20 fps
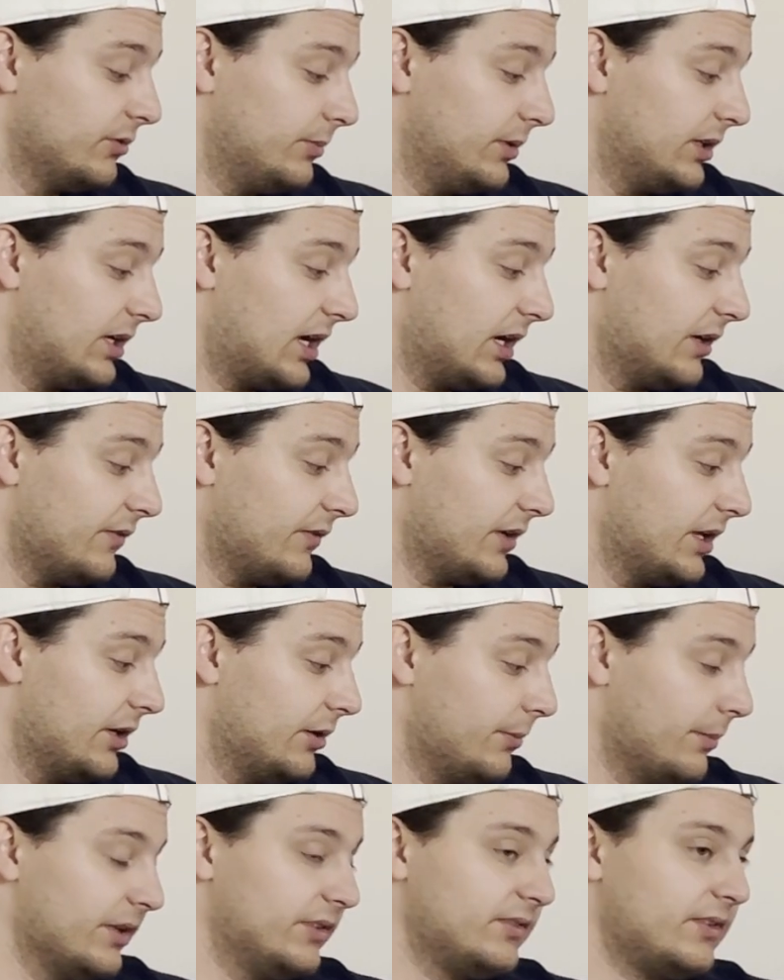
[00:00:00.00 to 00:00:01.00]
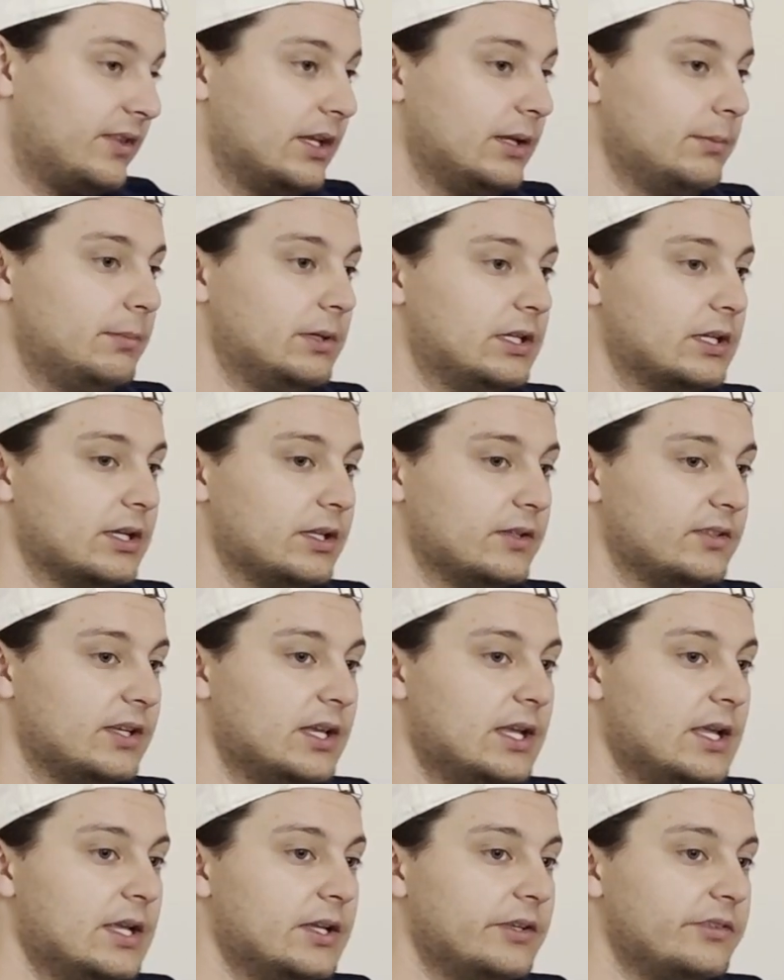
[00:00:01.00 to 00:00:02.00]
would be kind of a hit or miss thing because
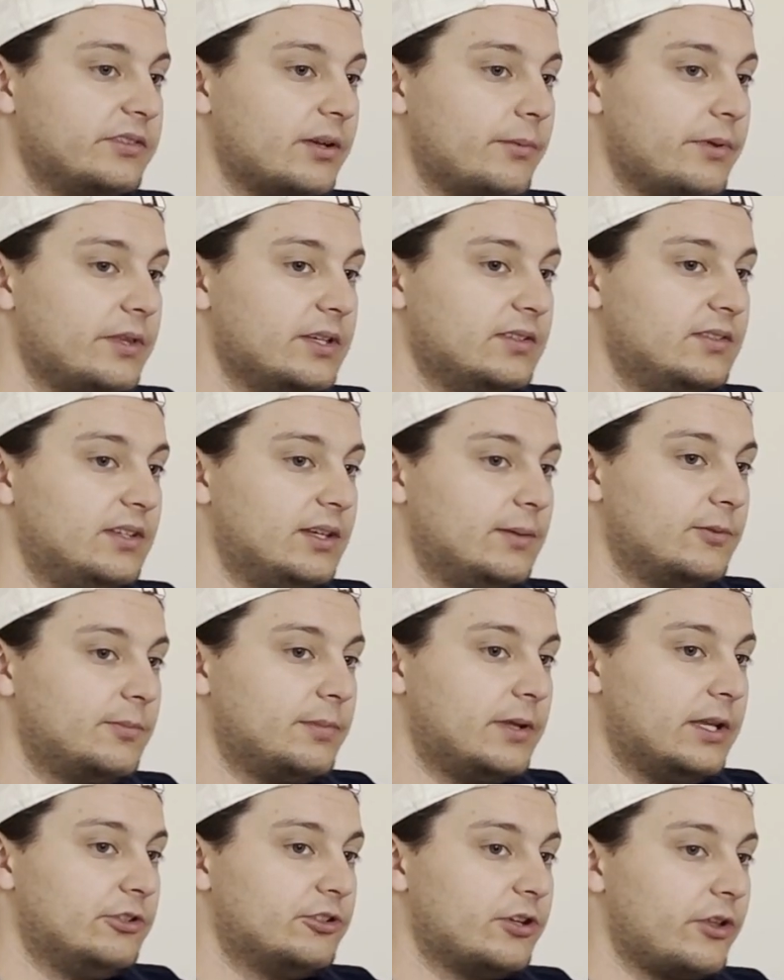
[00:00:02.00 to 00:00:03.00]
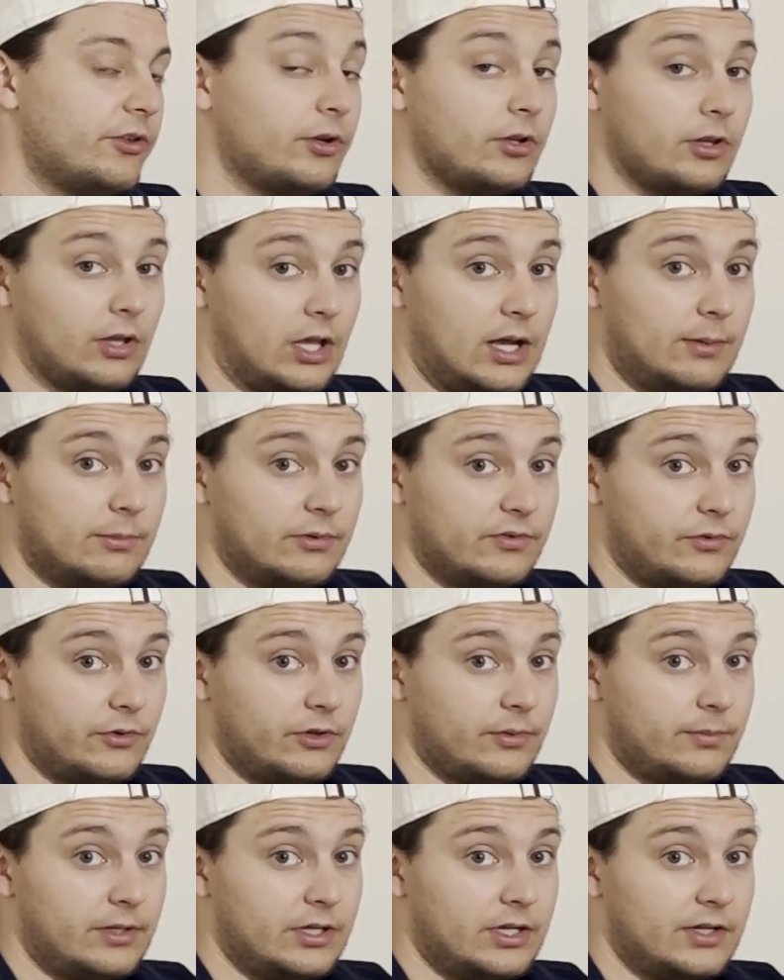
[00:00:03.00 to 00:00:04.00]
some of these teams play each other a lot before
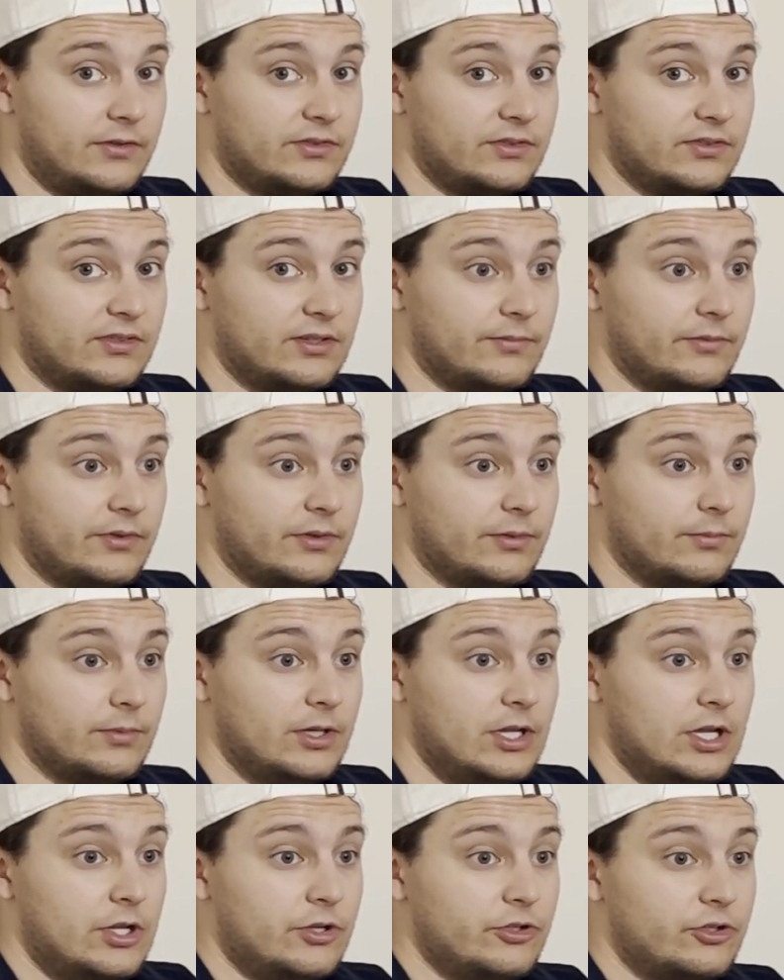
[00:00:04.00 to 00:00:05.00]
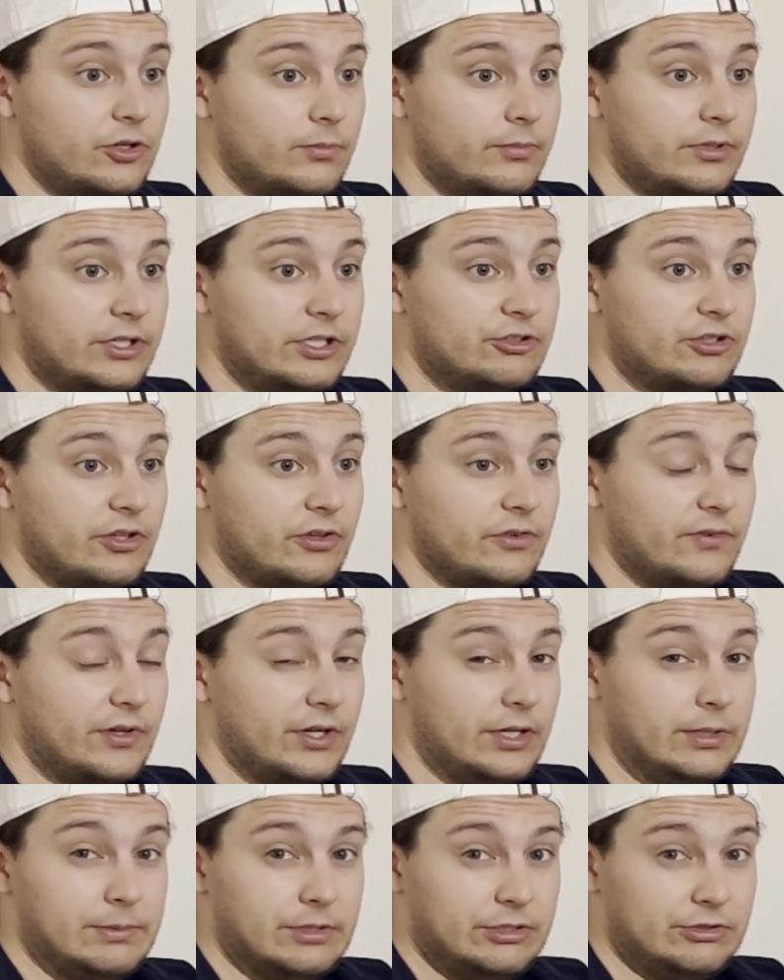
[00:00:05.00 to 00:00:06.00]
the playoffs, and some of them don't play each other
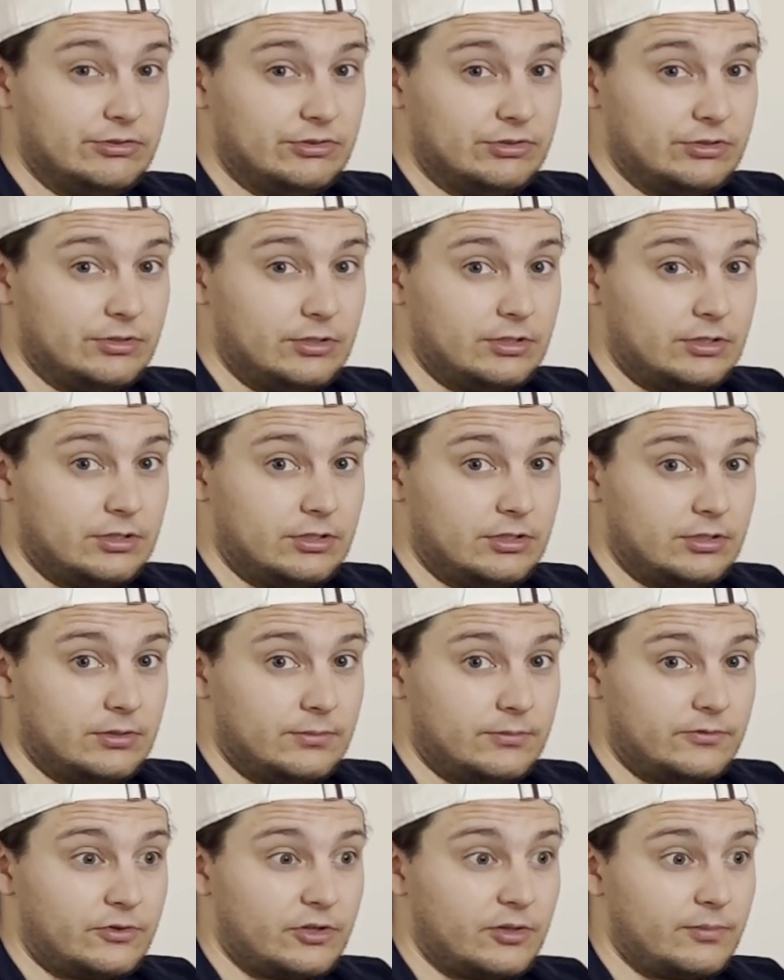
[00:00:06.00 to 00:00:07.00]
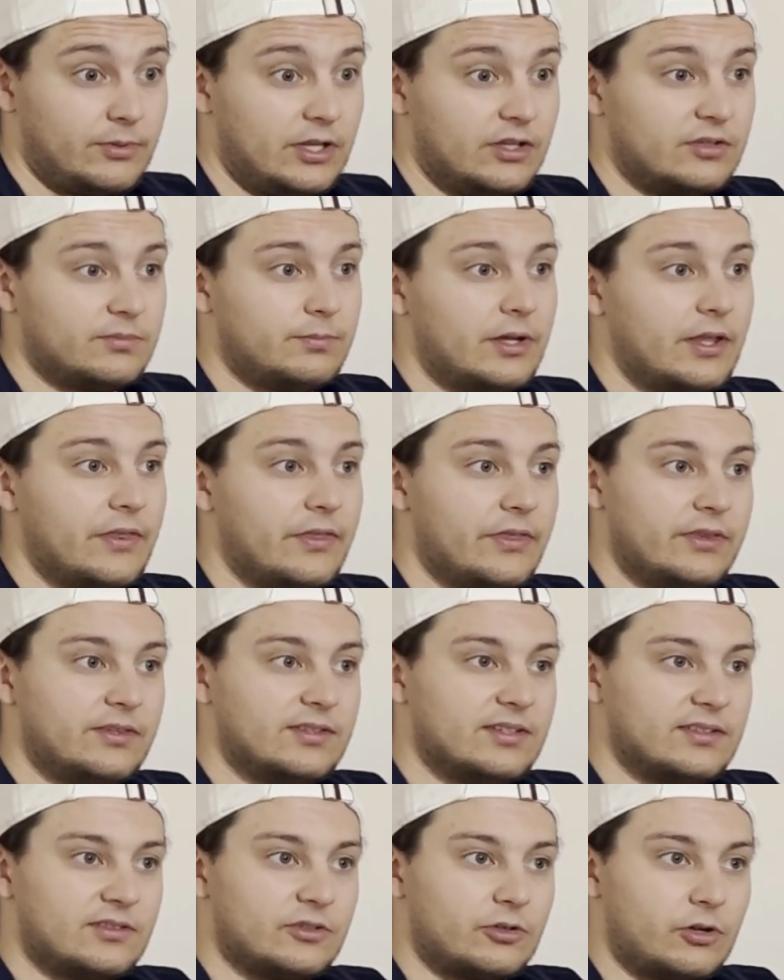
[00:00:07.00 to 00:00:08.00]
very much for the playoffs. But
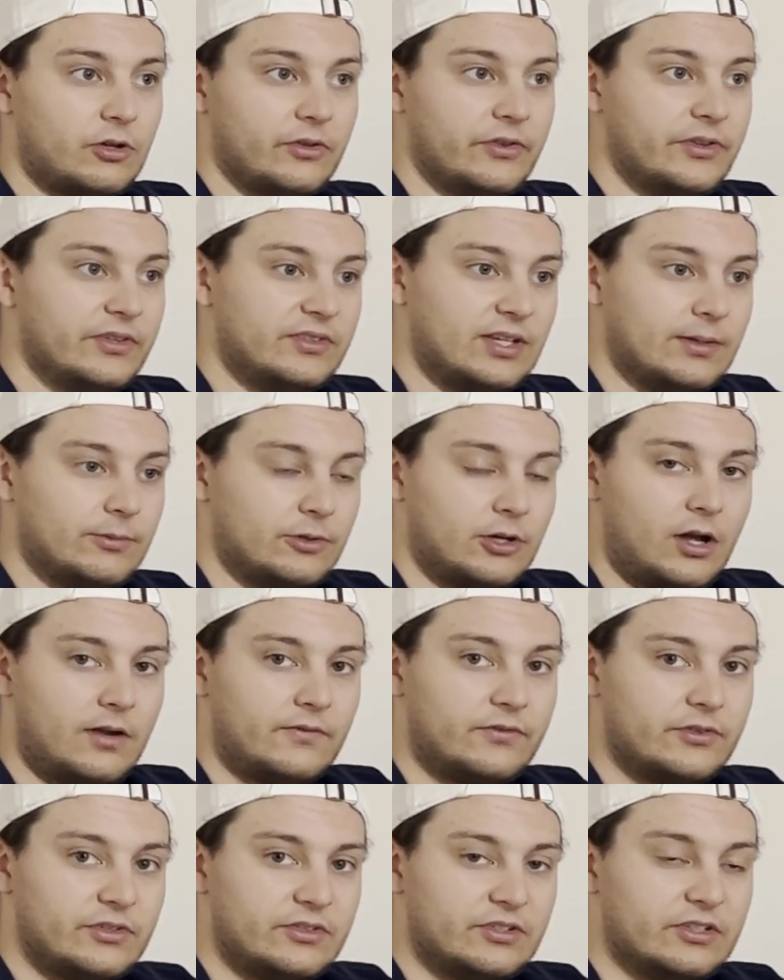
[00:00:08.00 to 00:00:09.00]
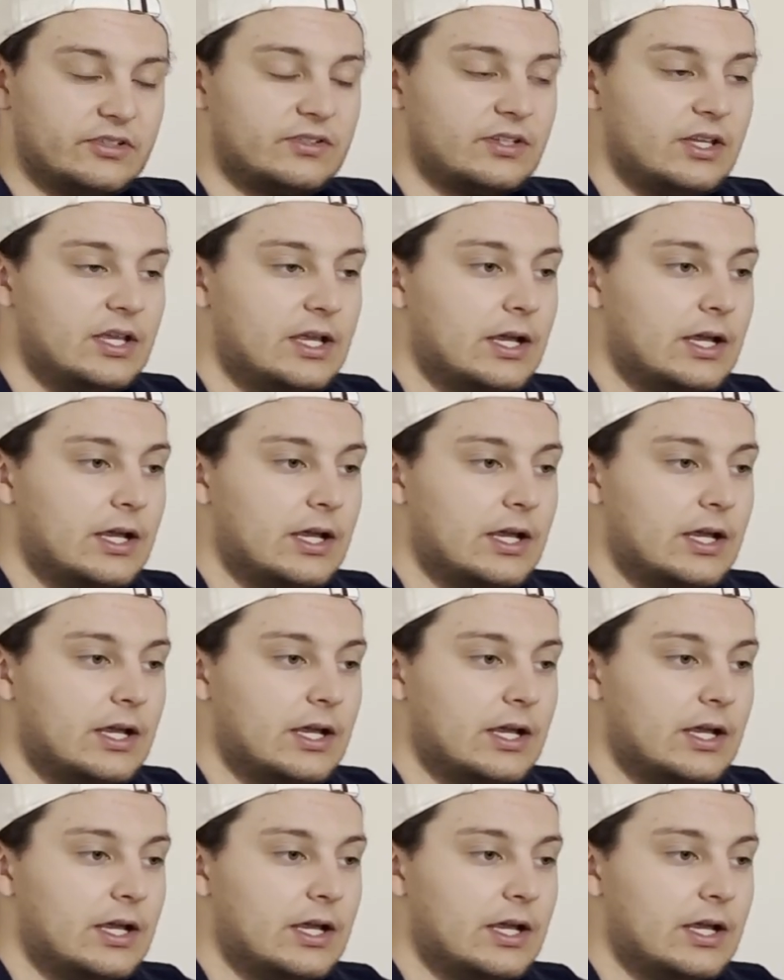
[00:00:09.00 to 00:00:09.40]
since they're all in the same conferences,